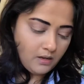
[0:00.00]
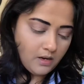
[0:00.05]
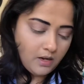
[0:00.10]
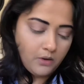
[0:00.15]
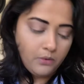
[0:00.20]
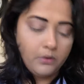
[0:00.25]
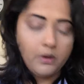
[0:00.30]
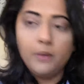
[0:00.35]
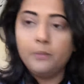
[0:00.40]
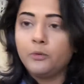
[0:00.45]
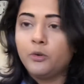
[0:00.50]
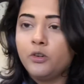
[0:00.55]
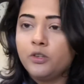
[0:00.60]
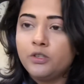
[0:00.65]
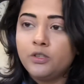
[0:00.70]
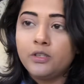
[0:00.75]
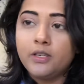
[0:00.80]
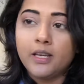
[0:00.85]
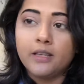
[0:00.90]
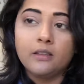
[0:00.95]
Now I'm going
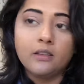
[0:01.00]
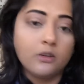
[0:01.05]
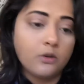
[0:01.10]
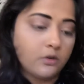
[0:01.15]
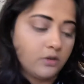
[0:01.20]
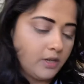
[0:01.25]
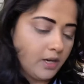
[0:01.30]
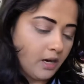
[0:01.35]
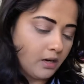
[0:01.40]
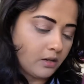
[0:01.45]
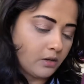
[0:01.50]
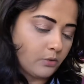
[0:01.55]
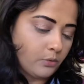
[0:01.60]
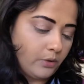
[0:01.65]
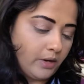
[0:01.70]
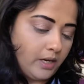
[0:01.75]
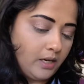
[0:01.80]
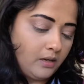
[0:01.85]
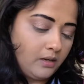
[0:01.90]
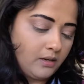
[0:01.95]
to take the dark
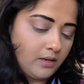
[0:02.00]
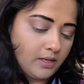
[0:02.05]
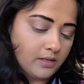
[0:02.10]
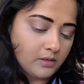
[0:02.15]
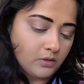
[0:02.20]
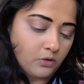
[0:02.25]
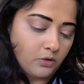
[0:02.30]
green as a